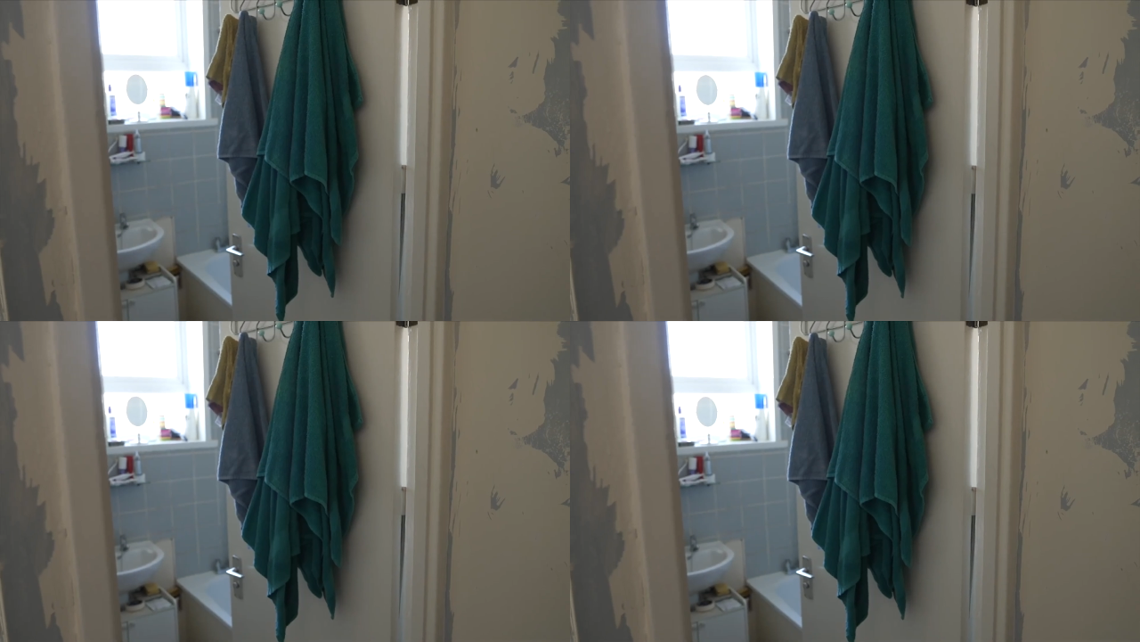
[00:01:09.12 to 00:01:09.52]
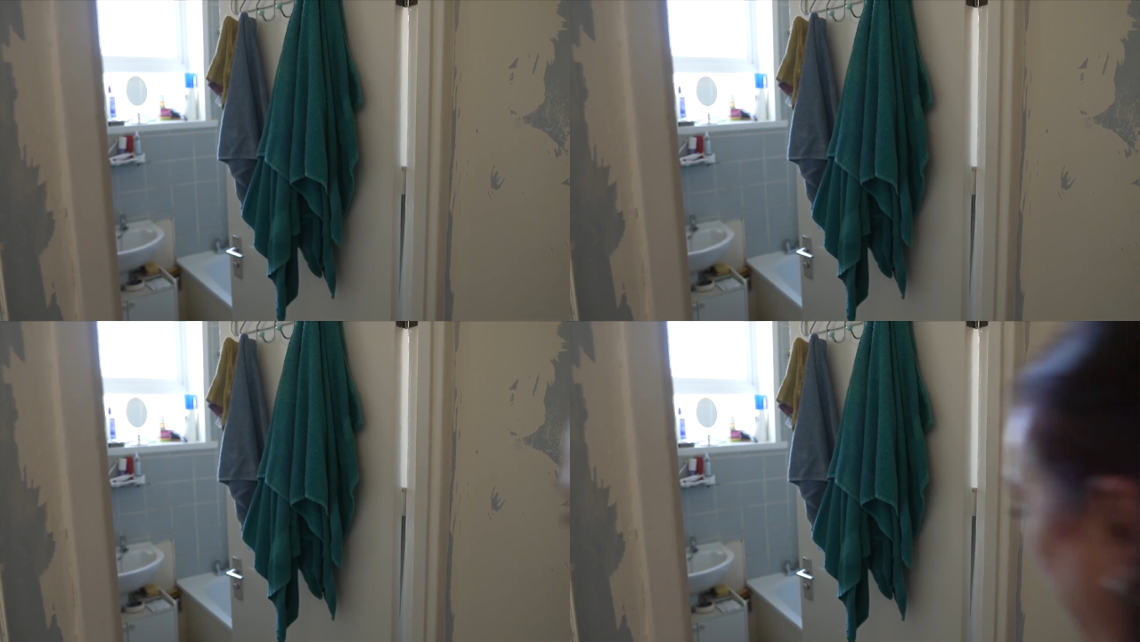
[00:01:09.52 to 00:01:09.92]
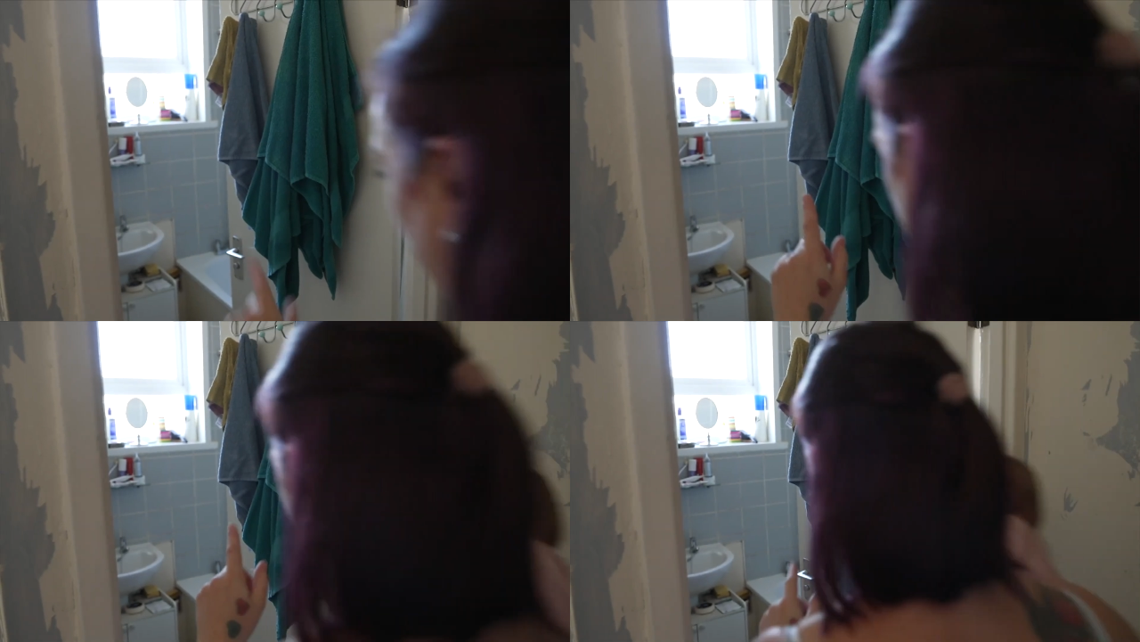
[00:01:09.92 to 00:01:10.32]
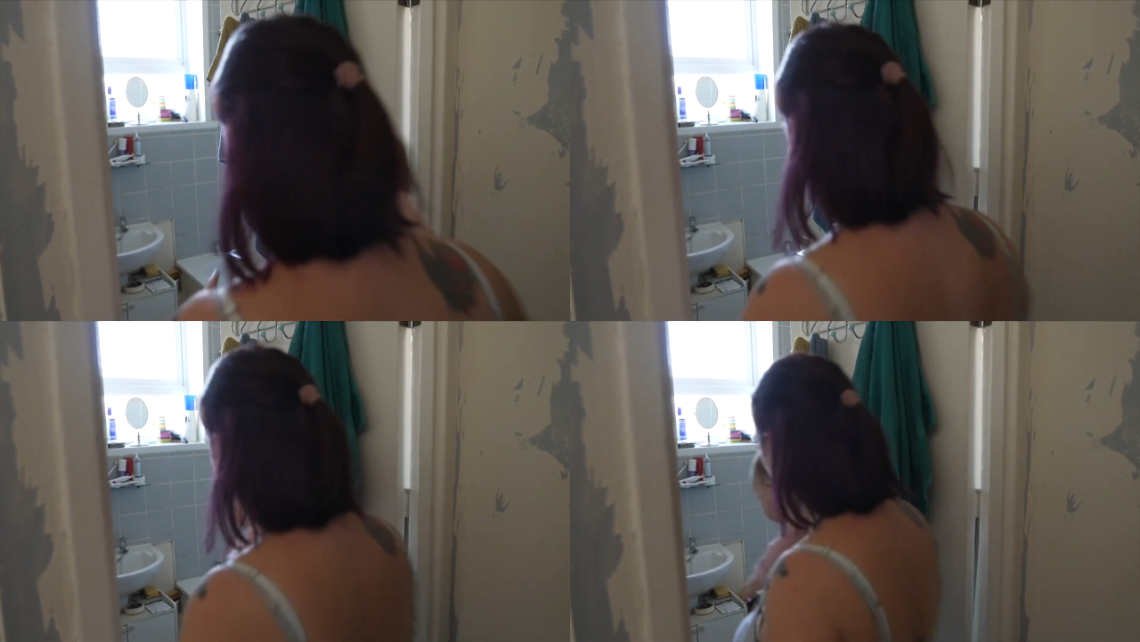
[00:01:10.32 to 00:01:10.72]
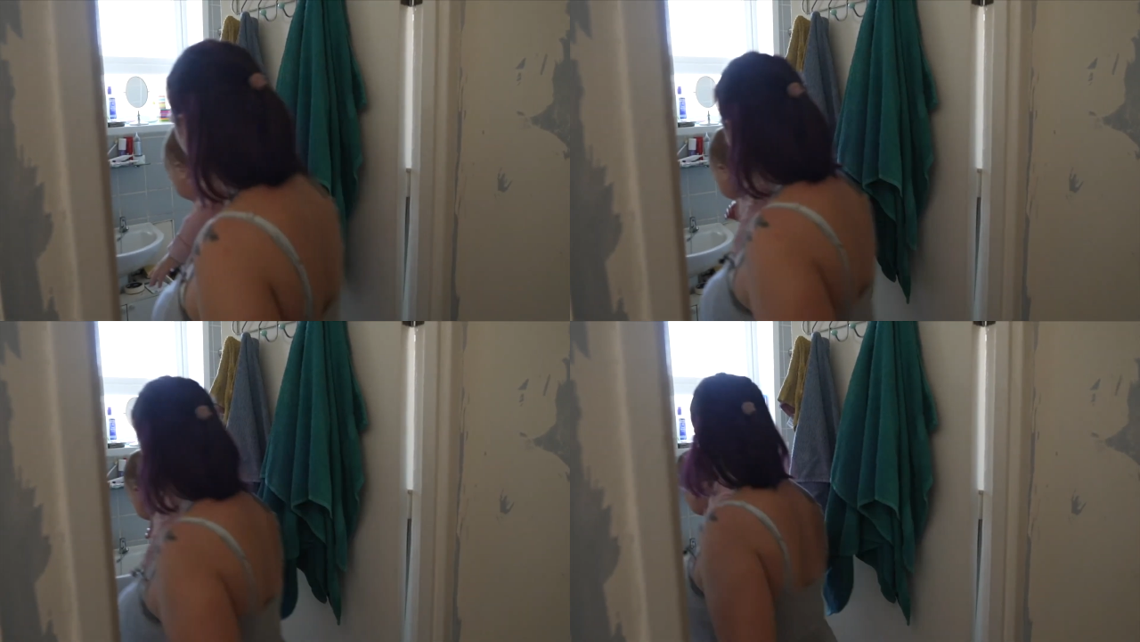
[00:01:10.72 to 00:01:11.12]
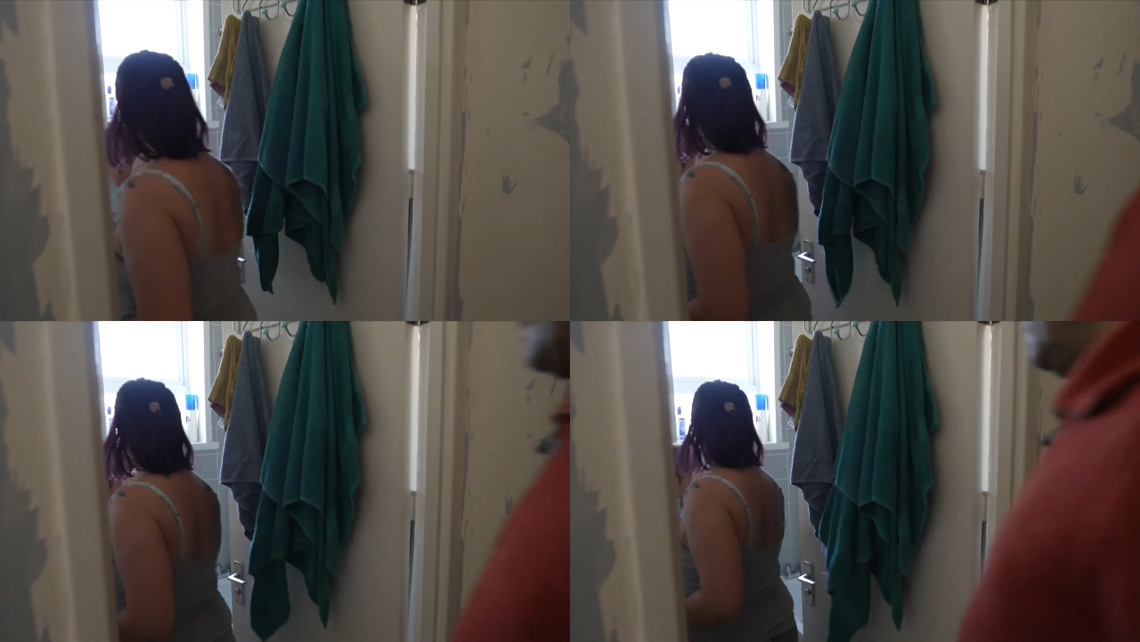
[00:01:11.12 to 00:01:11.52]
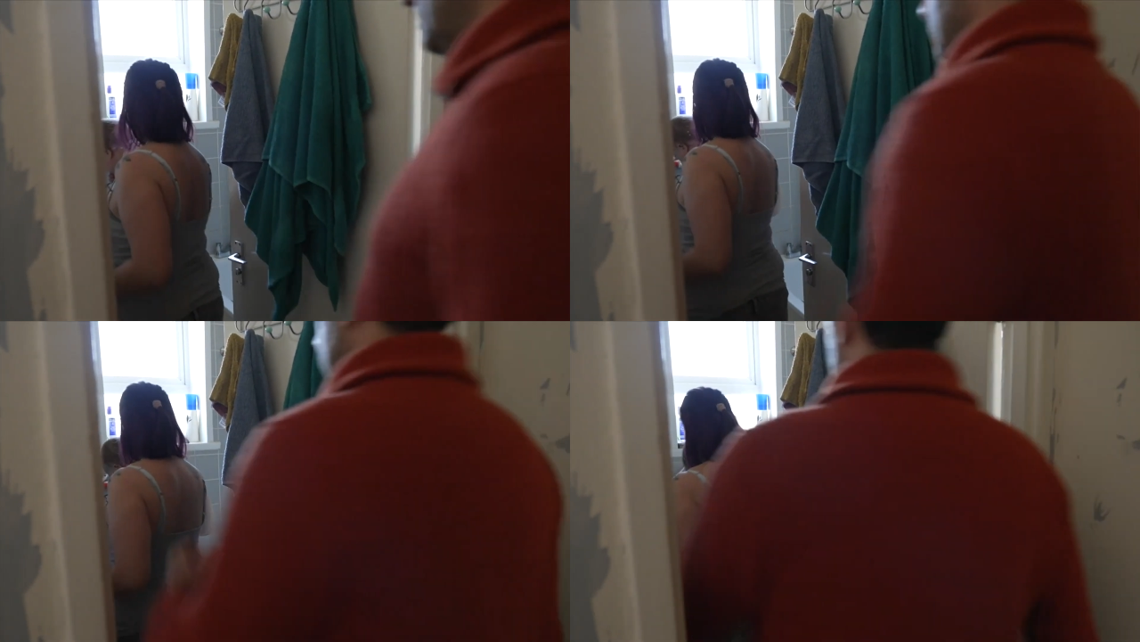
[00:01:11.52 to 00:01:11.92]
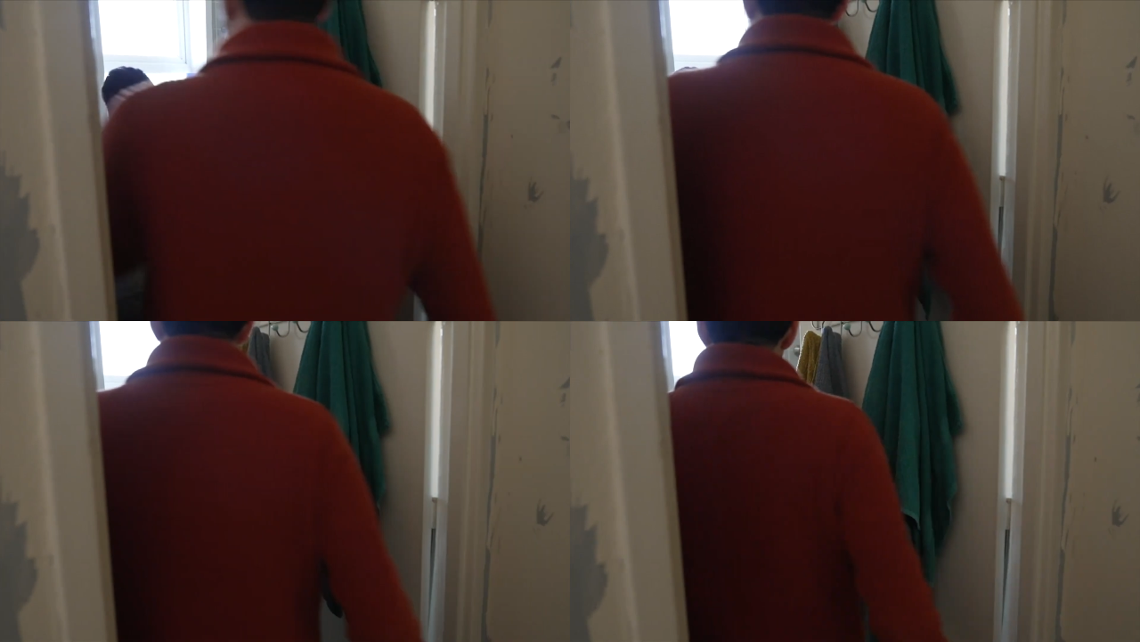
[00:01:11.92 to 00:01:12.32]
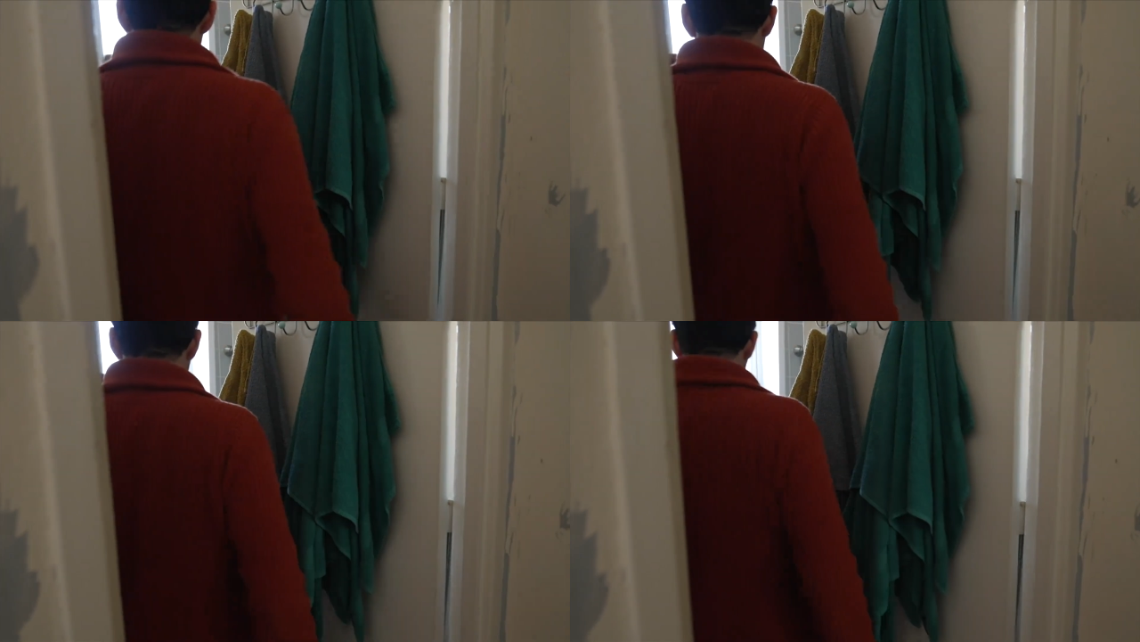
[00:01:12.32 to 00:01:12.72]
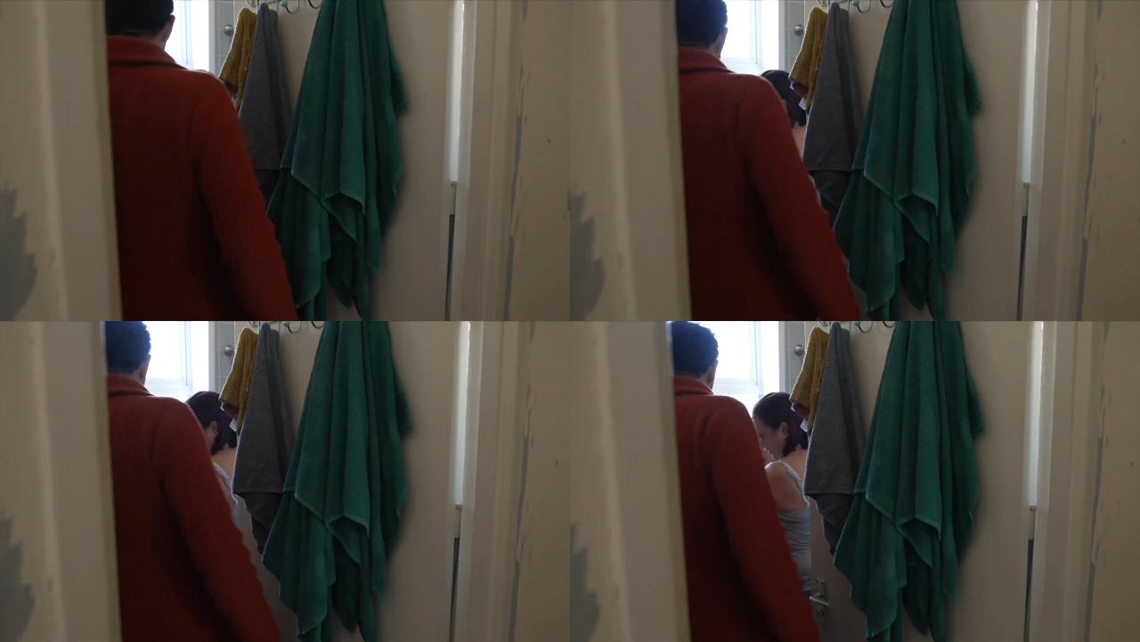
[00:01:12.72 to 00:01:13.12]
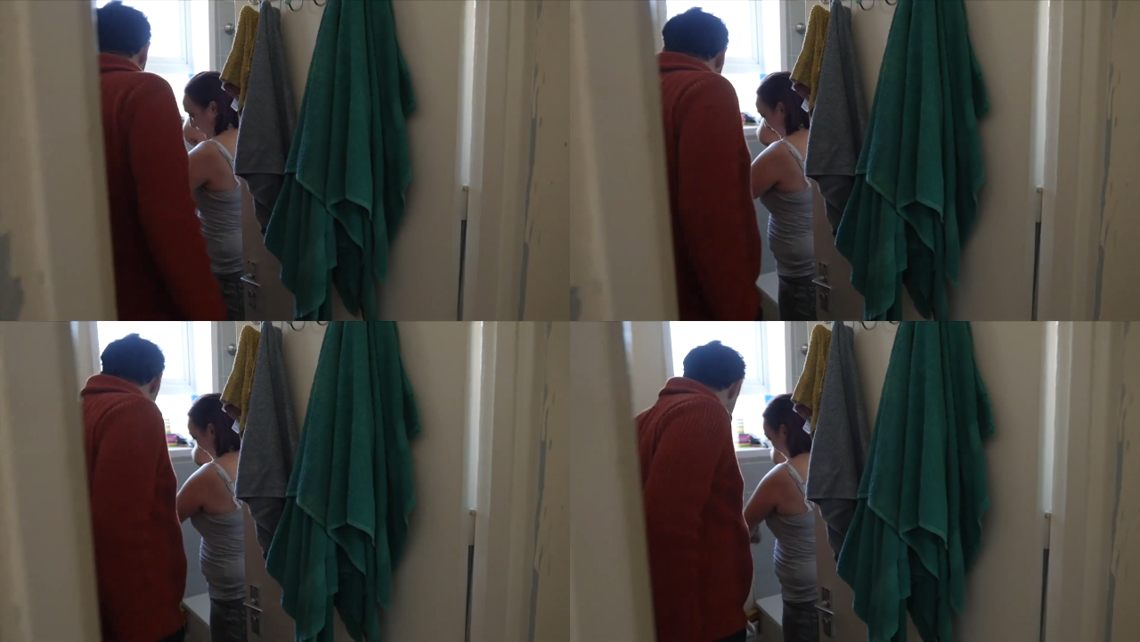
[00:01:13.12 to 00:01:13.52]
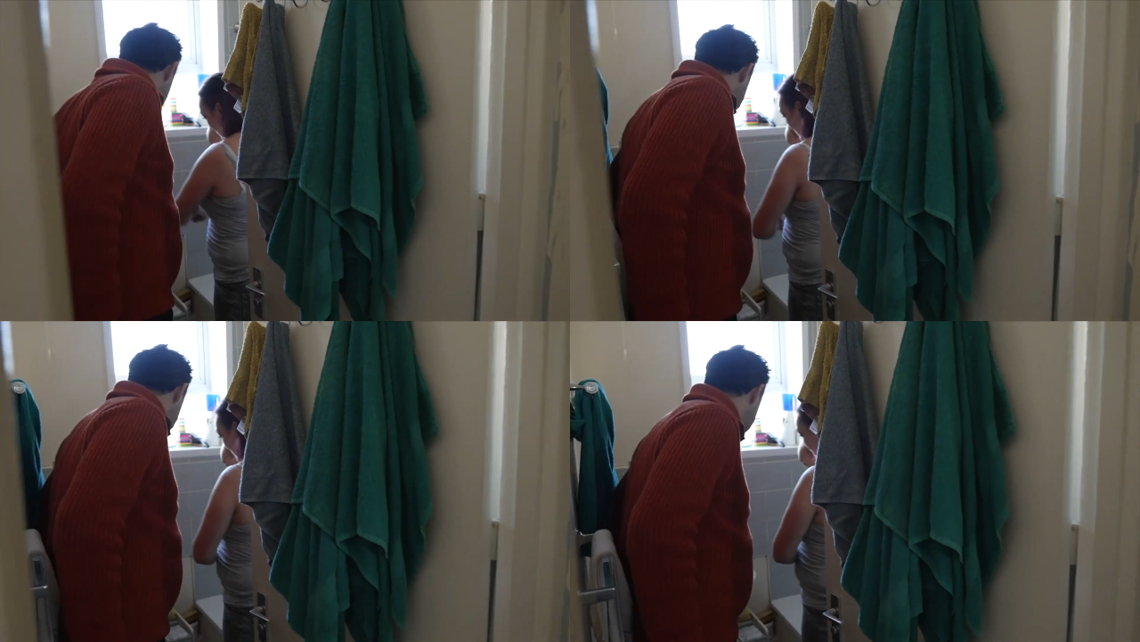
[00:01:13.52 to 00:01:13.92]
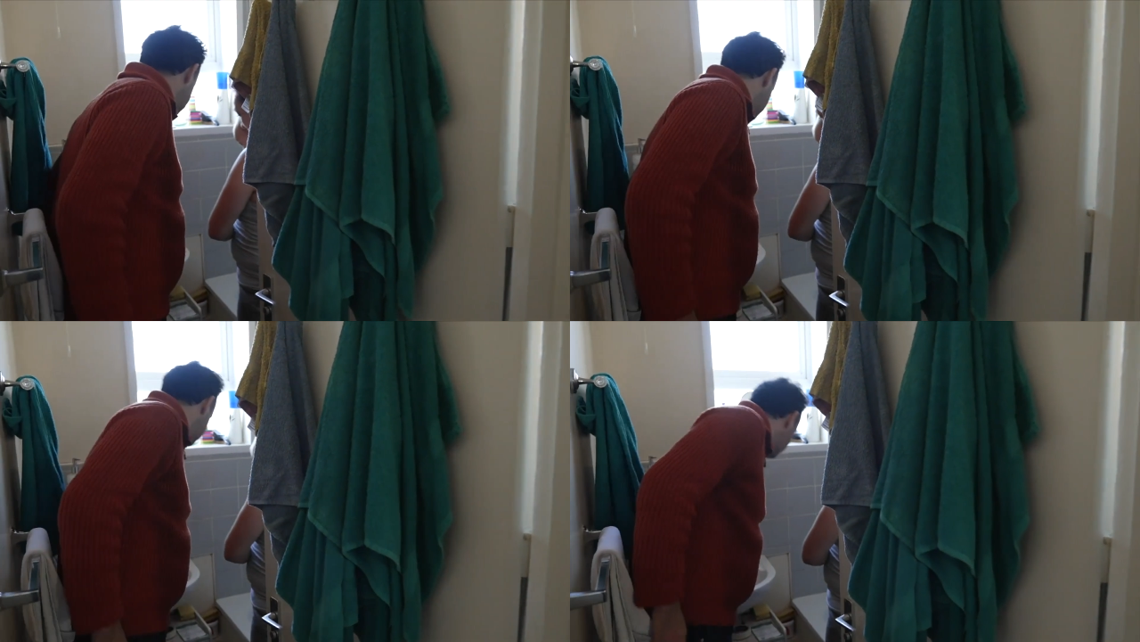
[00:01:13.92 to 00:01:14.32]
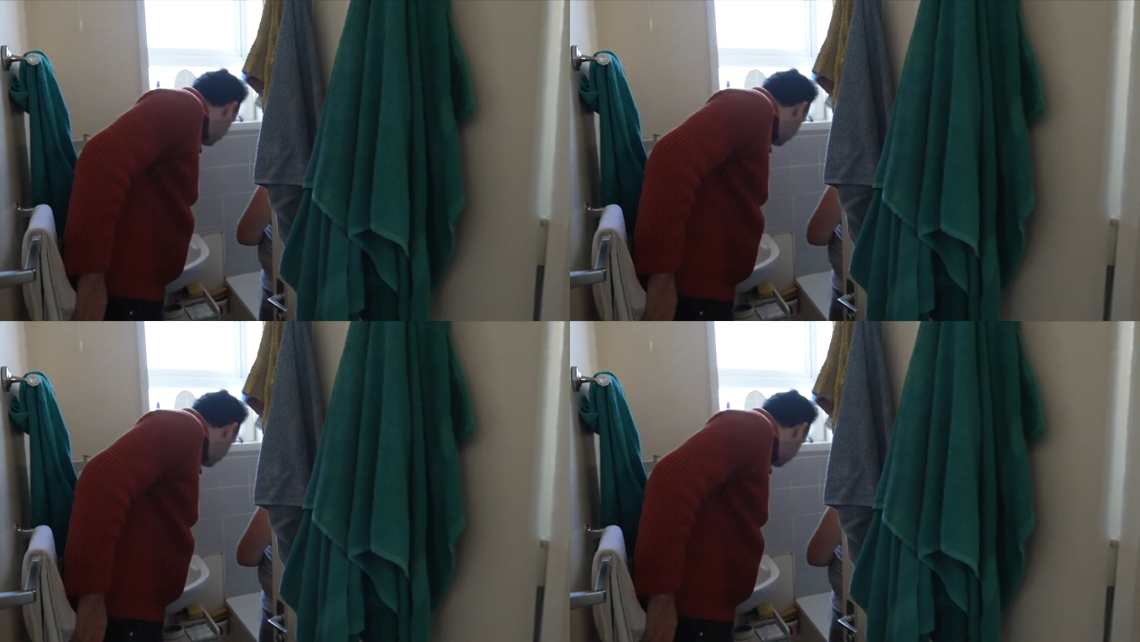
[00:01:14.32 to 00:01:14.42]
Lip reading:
Nobody's mouth can be seen.